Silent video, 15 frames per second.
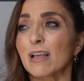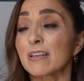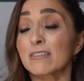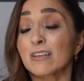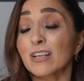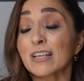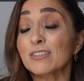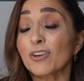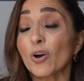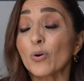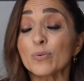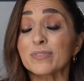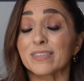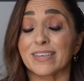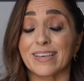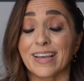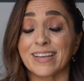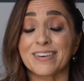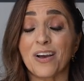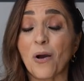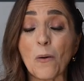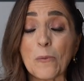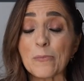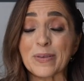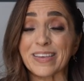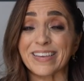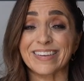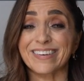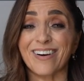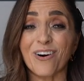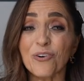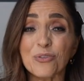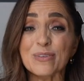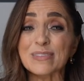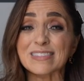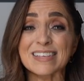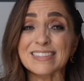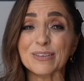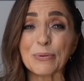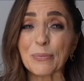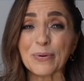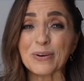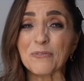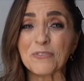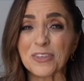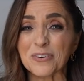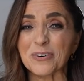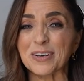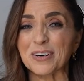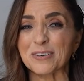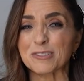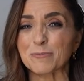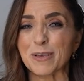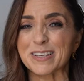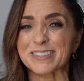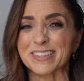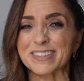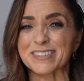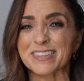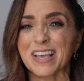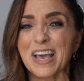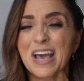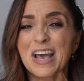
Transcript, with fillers: and cozy and homey and all those things that we want to feel in our spaces.